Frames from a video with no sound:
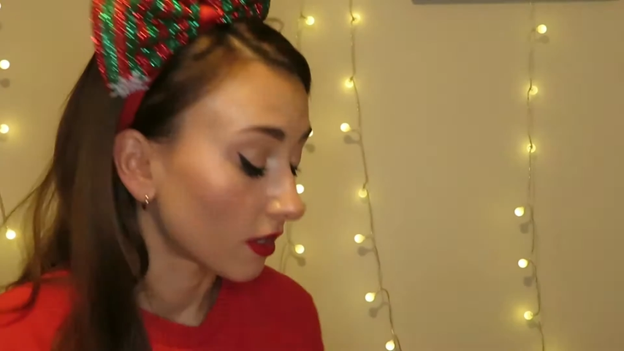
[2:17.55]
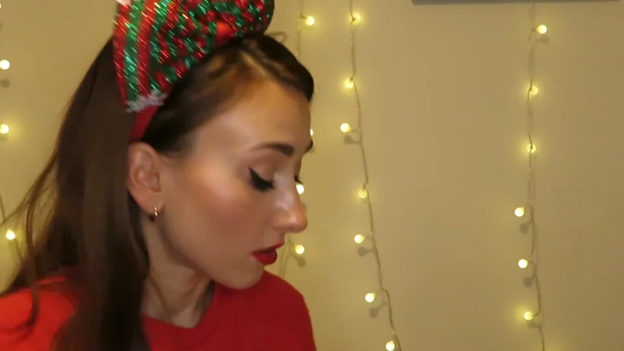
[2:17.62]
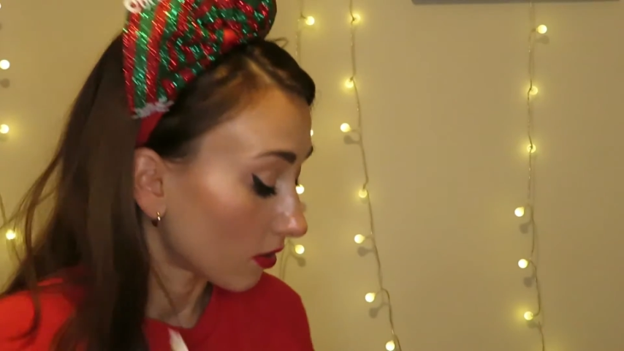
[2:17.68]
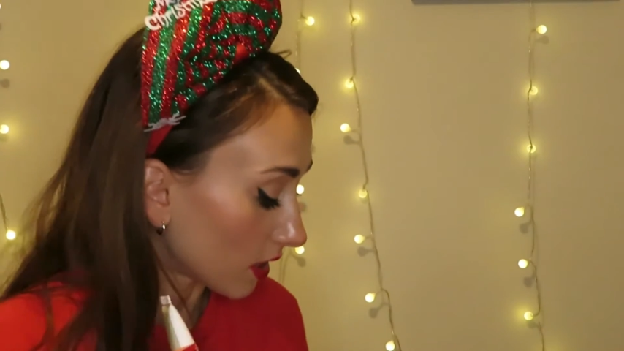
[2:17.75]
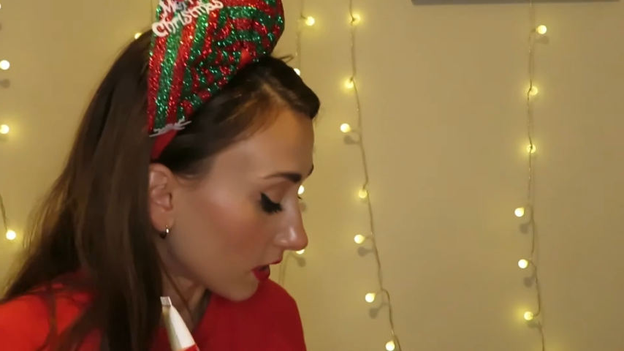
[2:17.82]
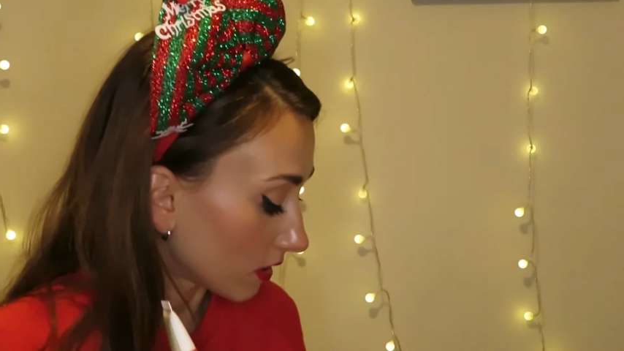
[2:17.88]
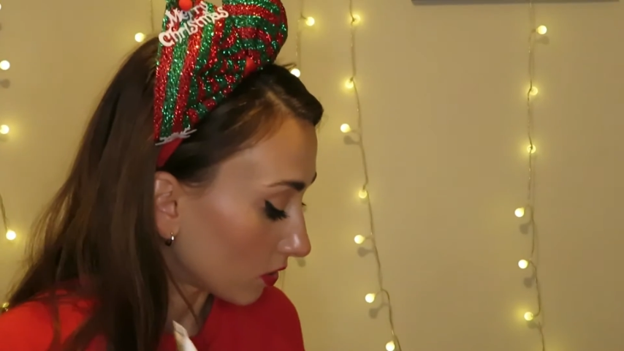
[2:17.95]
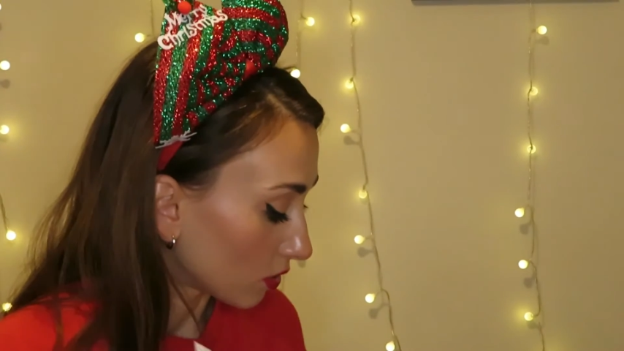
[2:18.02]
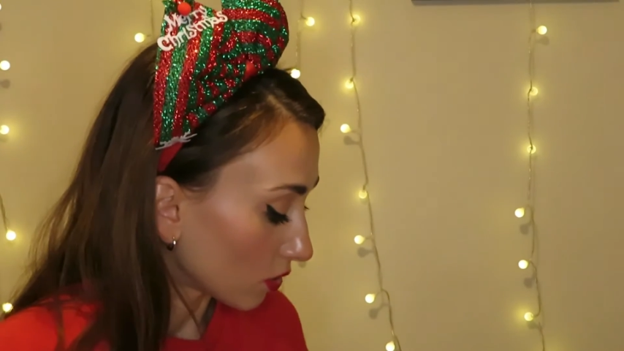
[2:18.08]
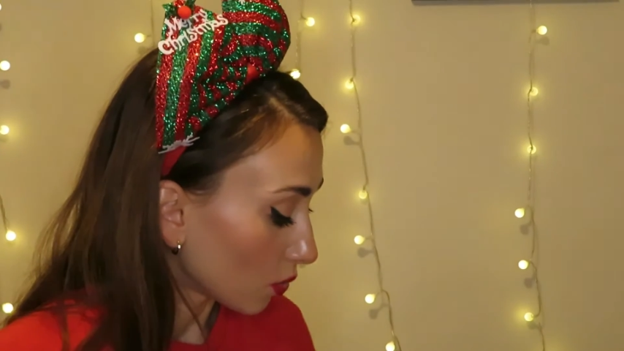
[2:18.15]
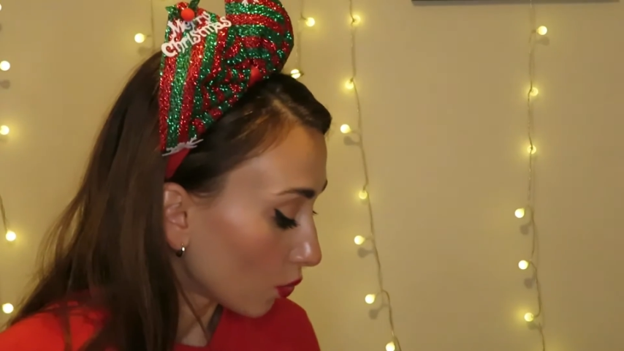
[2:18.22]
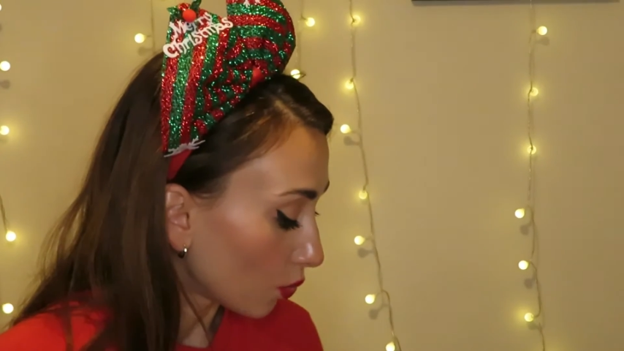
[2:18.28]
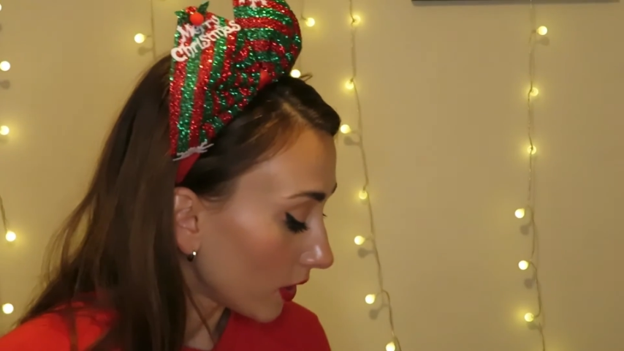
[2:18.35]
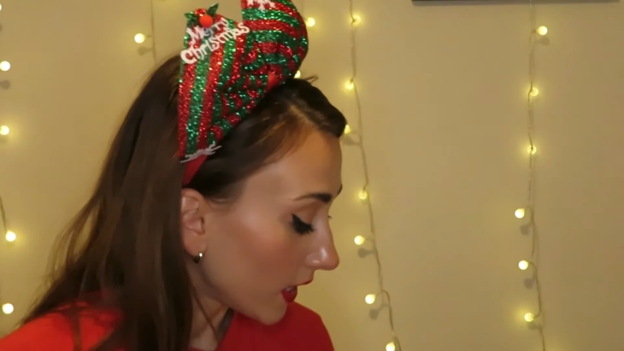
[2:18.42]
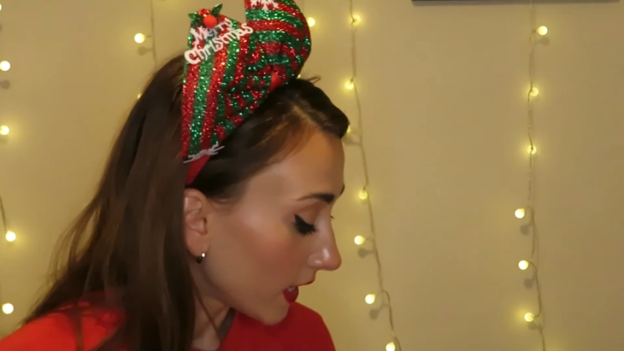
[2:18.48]
Okay,
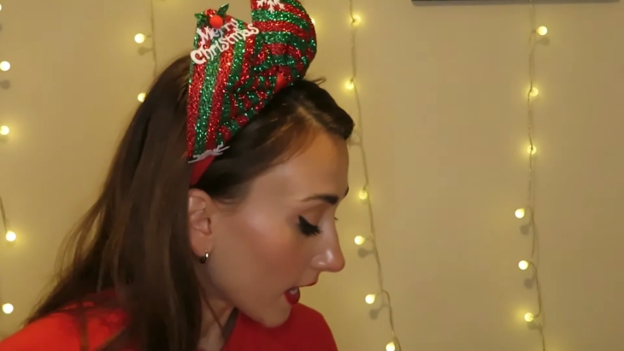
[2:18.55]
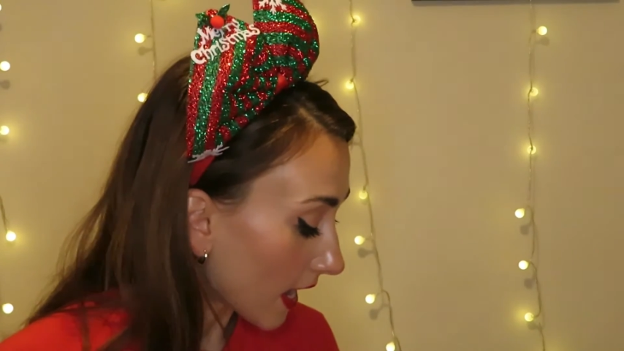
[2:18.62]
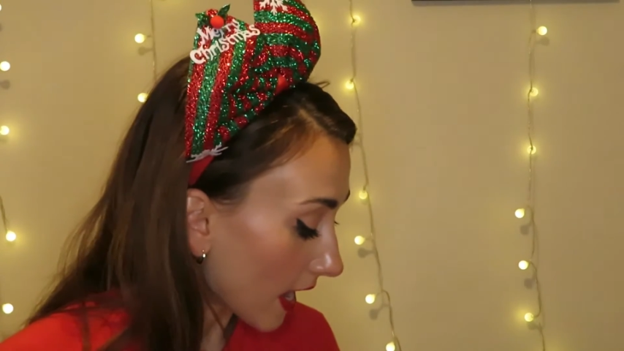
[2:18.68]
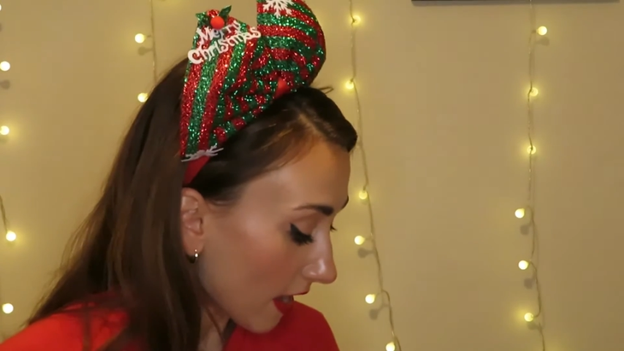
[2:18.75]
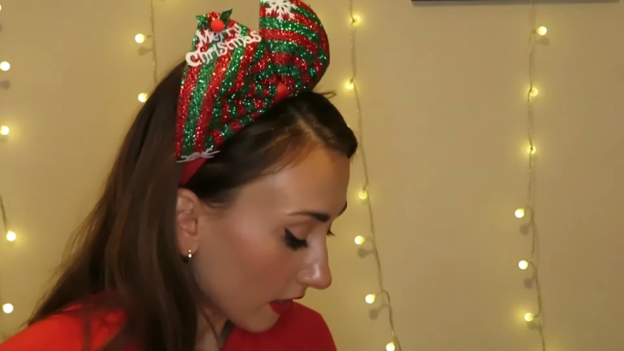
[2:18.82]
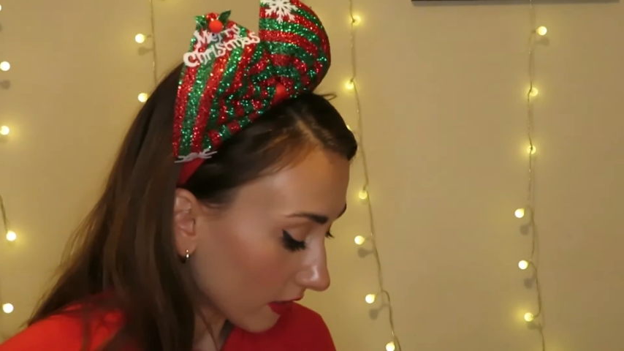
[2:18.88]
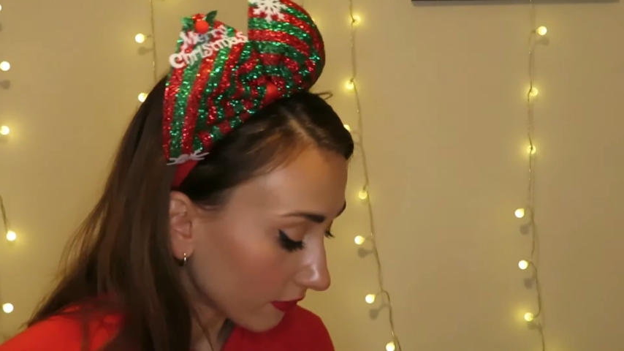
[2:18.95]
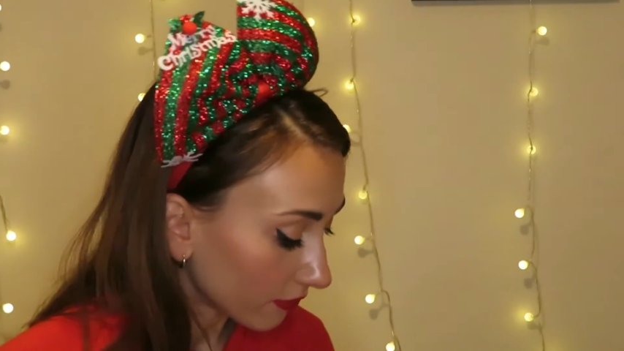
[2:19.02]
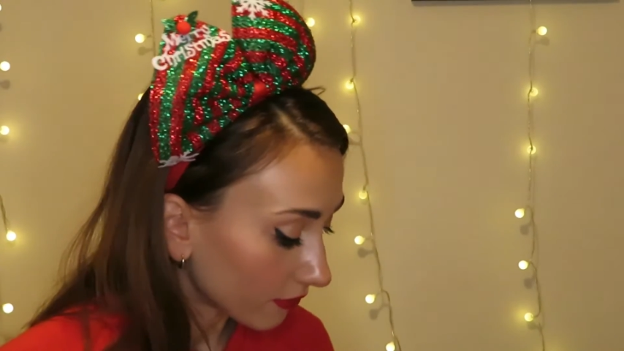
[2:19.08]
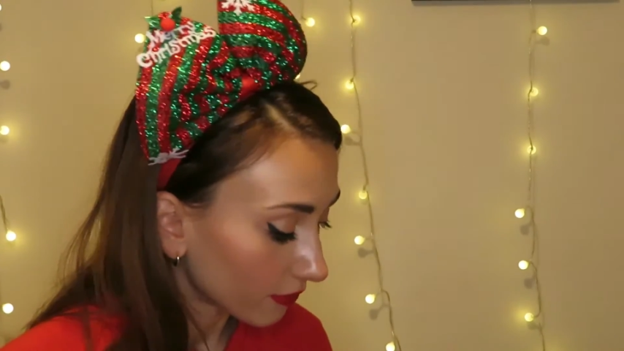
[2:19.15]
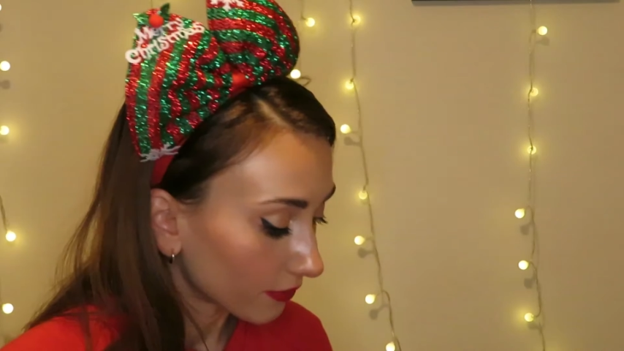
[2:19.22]
so we have